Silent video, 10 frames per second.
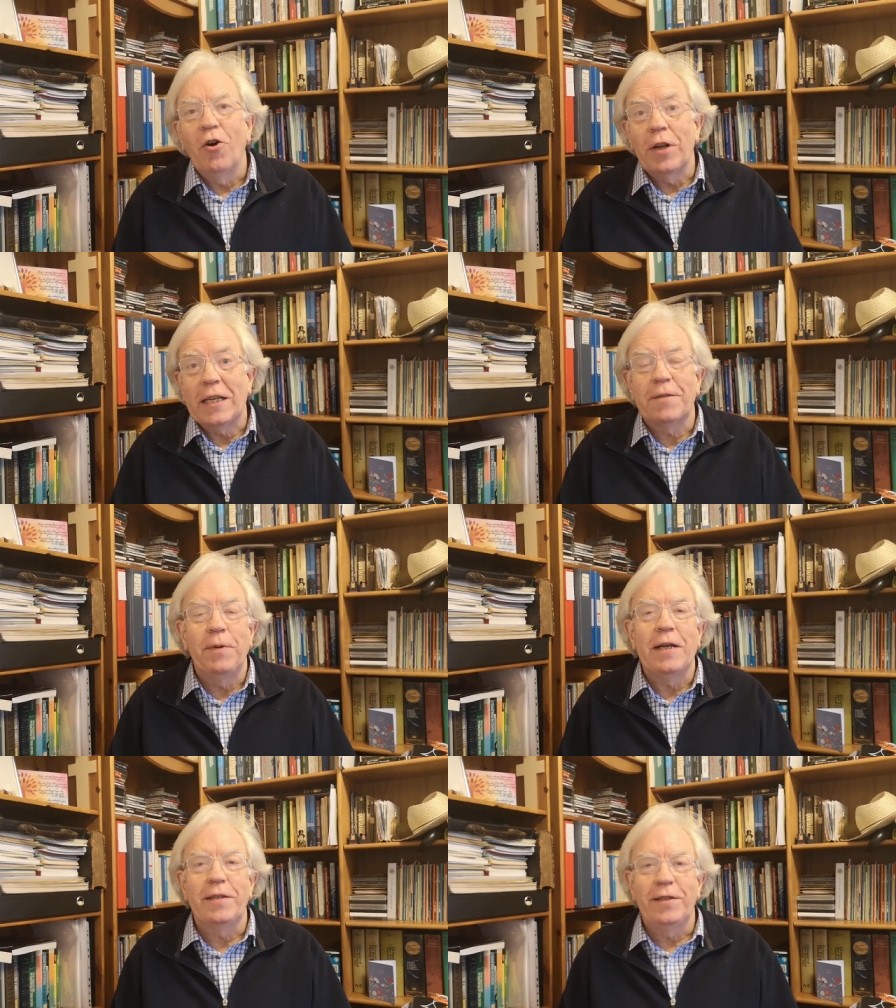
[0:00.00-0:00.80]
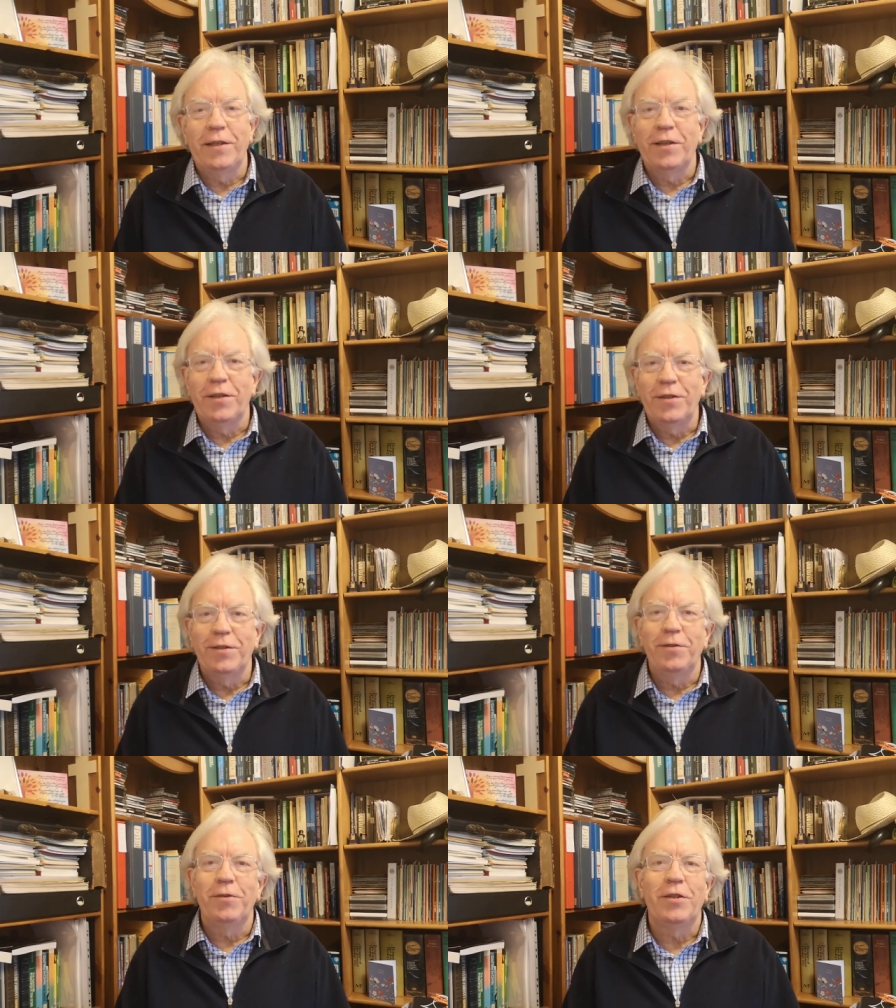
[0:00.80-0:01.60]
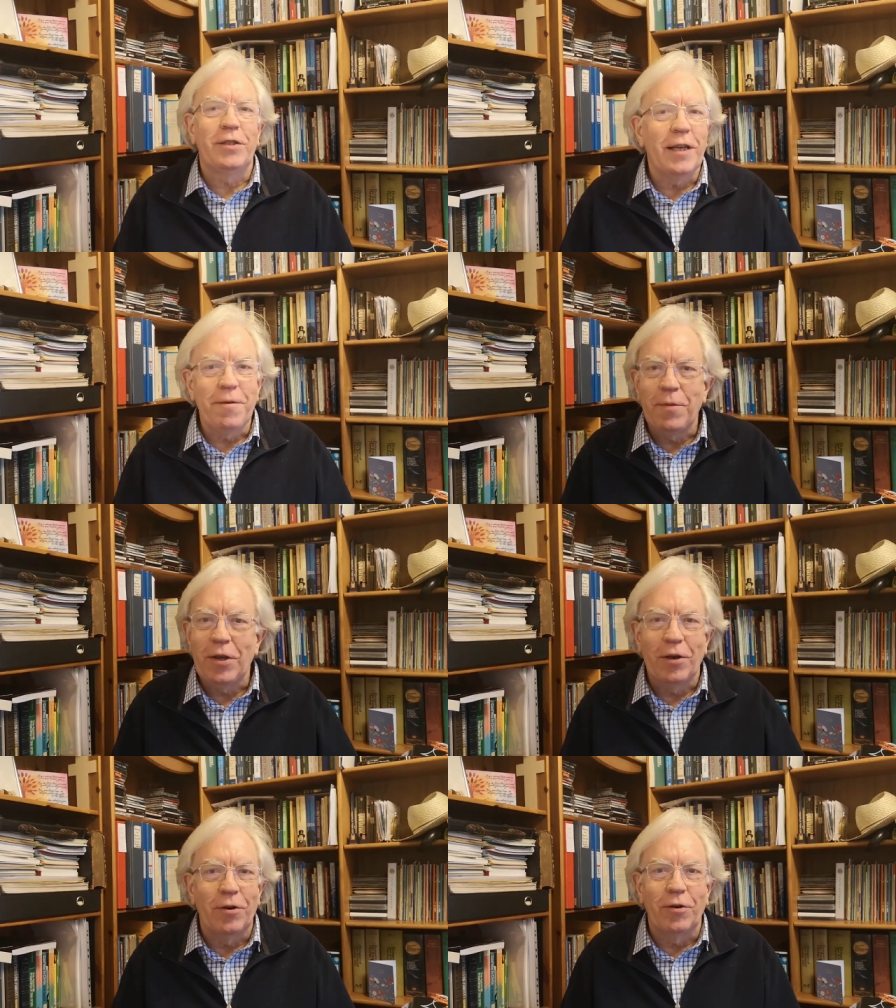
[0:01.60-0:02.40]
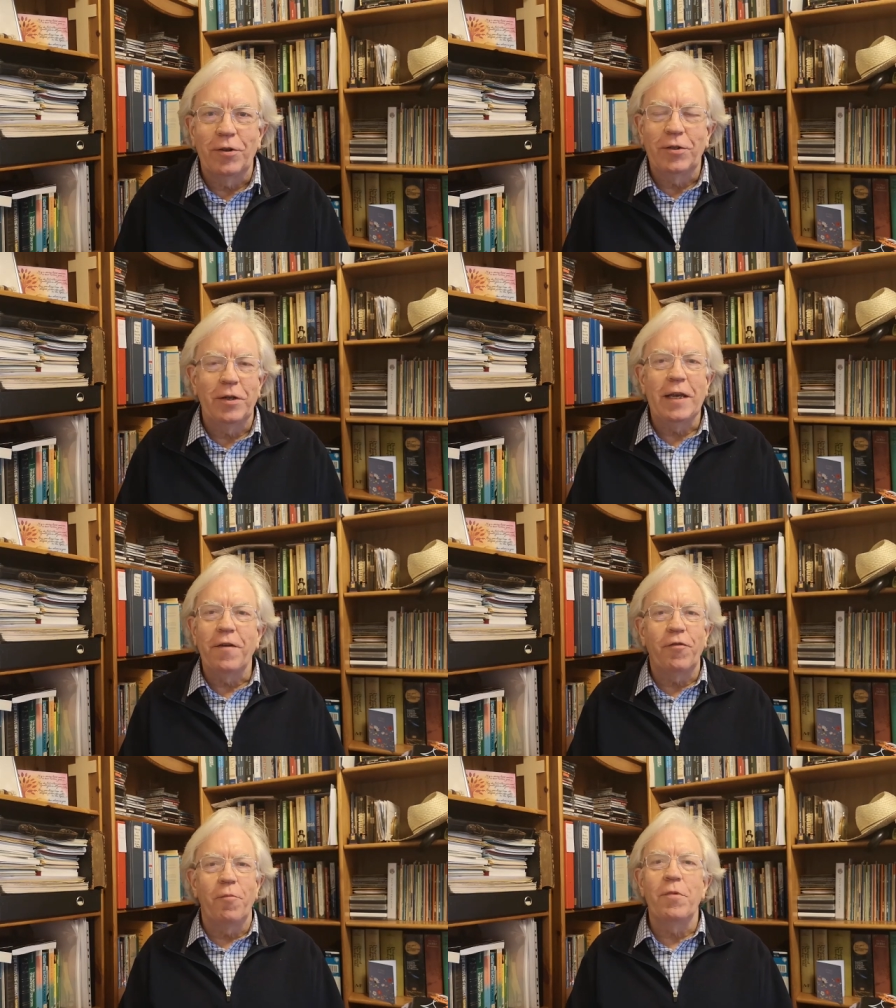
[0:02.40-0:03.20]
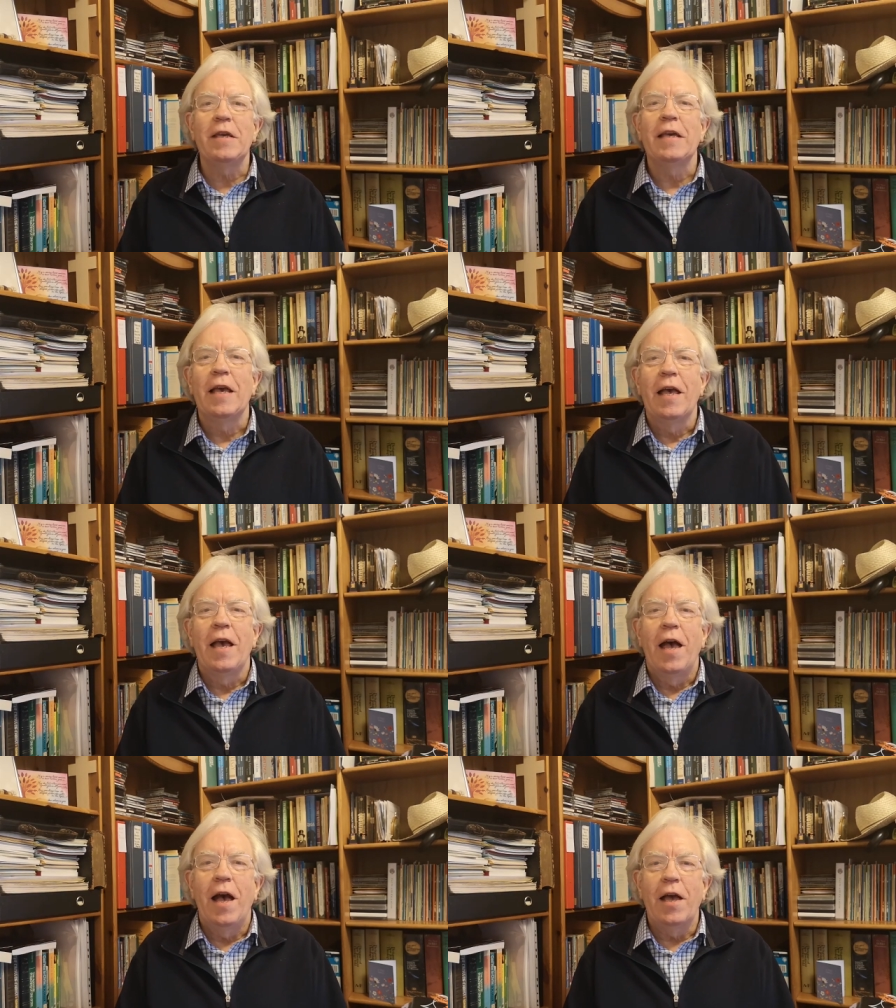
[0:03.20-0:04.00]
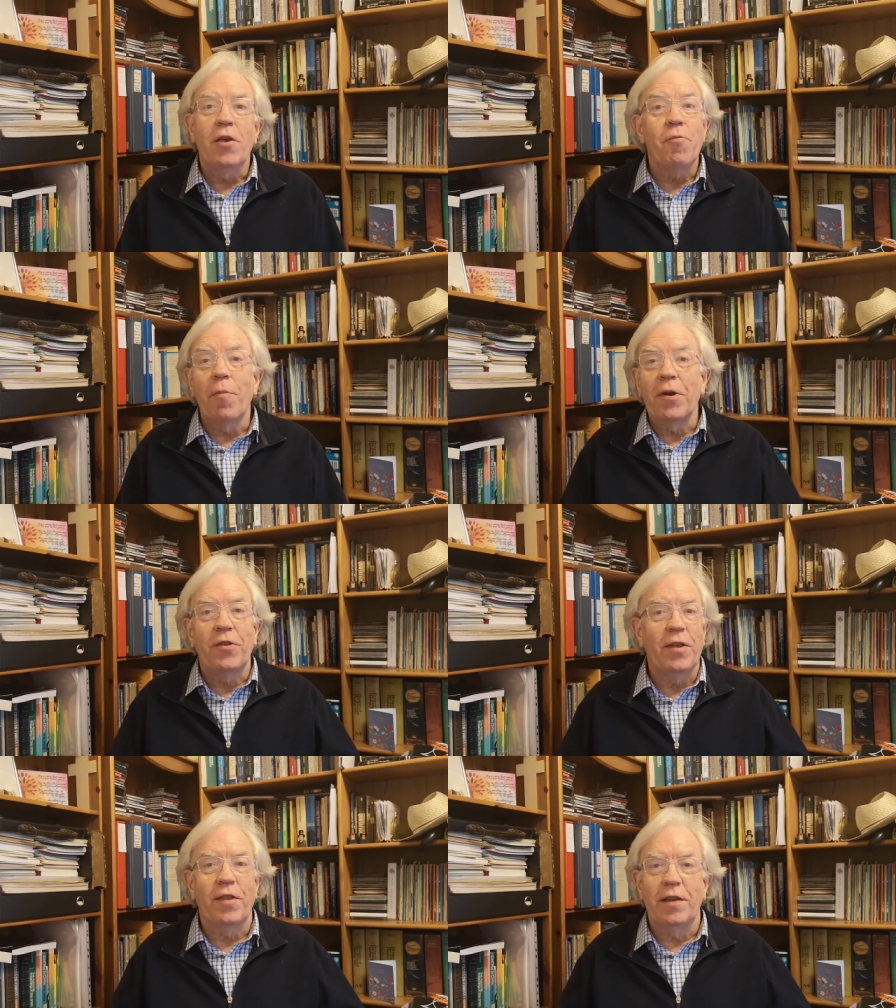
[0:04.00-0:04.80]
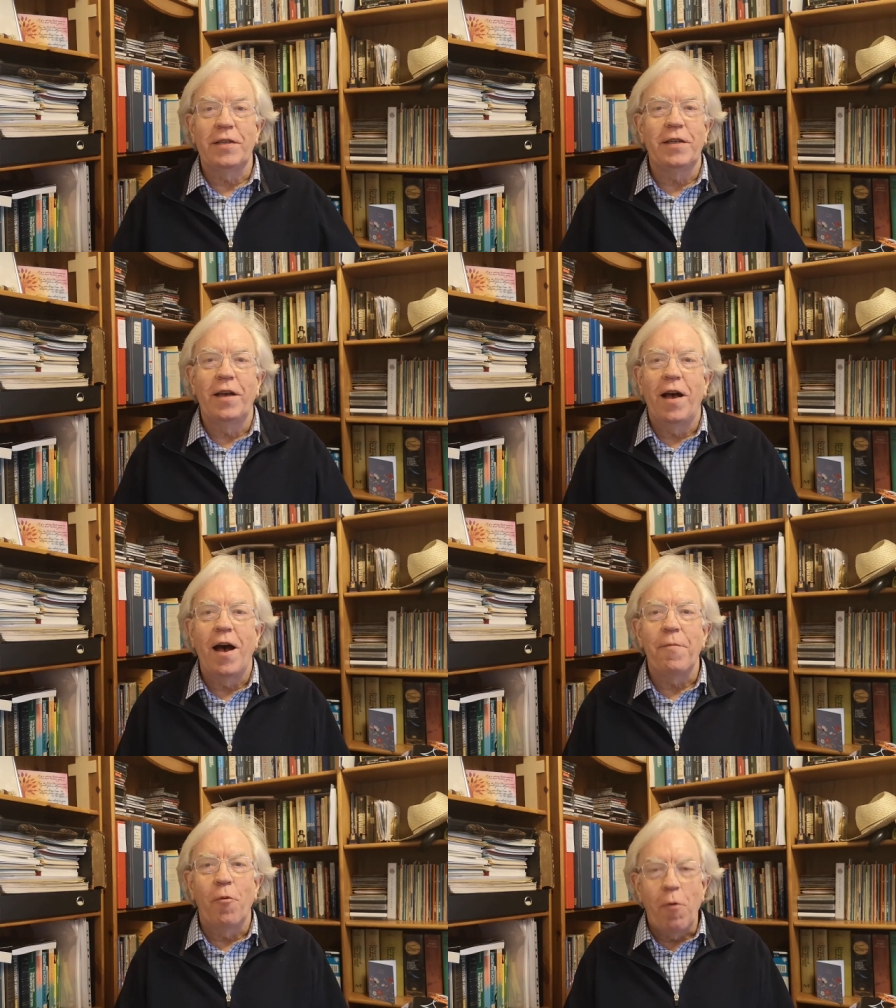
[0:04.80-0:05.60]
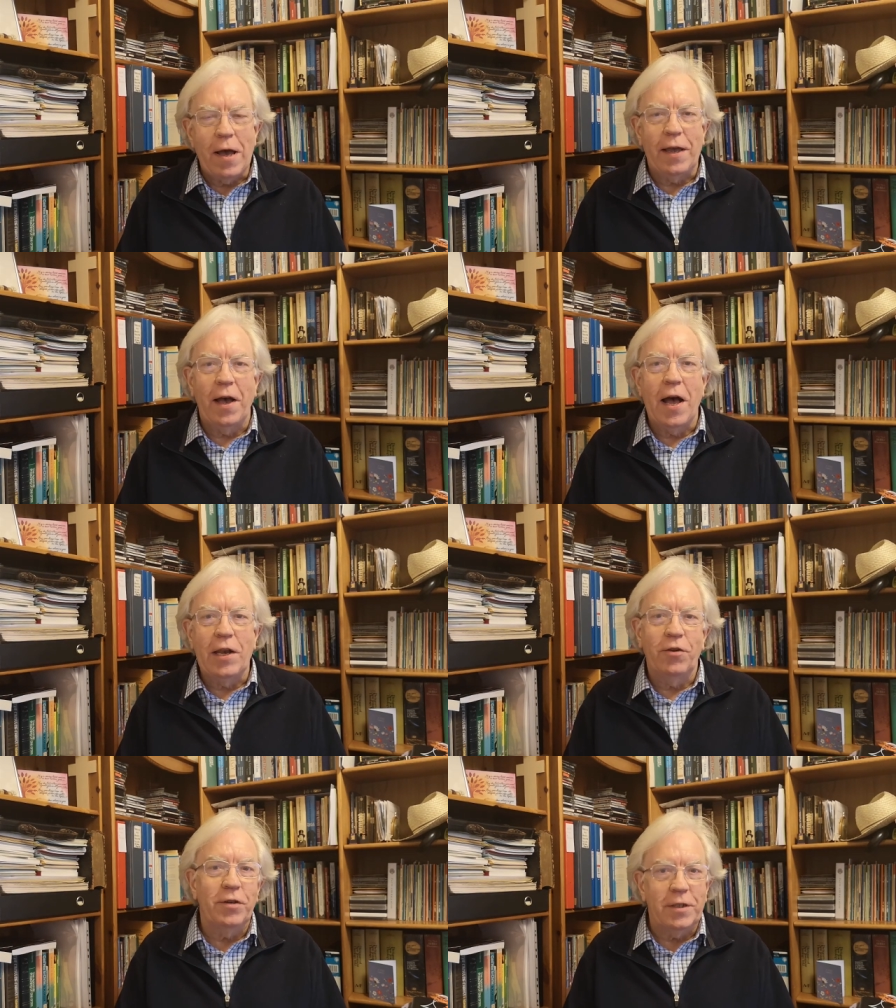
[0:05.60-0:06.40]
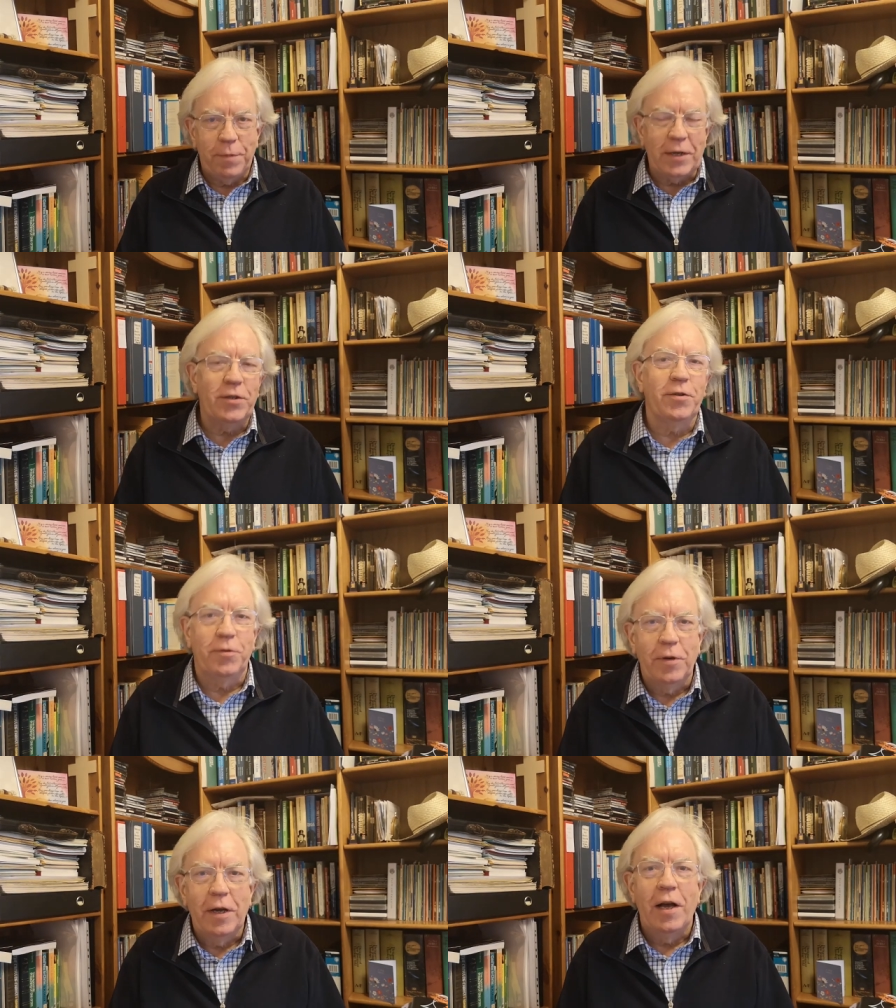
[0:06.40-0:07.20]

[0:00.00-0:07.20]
not expecting to see me or to hear from me. Uh, you probably think that uh, I'm away and on sabbatical.